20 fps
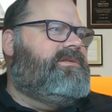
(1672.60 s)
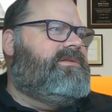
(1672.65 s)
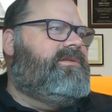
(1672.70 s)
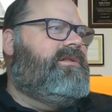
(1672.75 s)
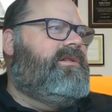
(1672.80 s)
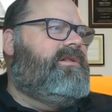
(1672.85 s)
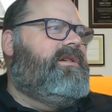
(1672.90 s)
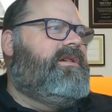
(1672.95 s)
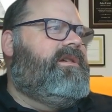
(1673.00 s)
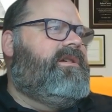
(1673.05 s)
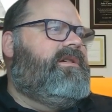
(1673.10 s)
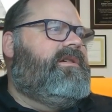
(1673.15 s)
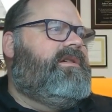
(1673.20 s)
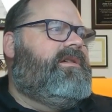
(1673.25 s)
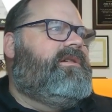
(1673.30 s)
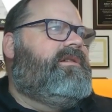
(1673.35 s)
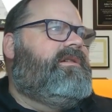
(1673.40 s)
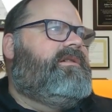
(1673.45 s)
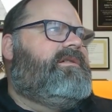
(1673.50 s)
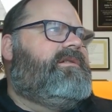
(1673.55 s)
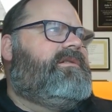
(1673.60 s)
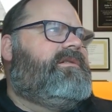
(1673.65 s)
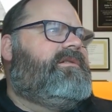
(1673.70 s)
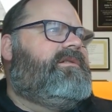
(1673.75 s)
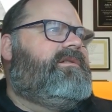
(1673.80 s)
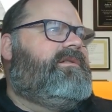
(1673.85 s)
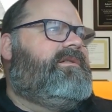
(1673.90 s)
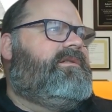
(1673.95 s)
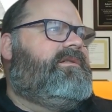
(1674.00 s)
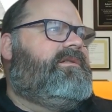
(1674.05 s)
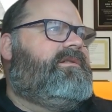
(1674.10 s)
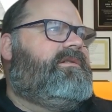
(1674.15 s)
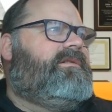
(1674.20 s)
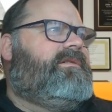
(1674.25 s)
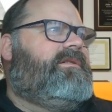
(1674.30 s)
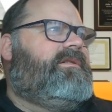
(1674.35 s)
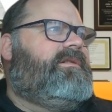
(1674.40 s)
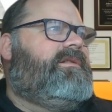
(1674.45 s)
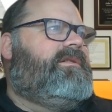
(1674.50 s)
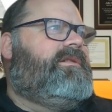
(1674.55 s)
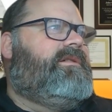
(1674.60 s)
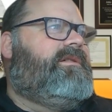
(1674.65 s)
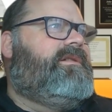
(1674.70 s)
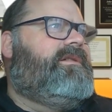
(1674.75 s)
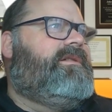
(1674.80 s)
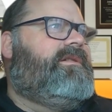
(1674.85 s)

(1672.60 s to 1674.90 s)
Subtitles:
(no one is talking)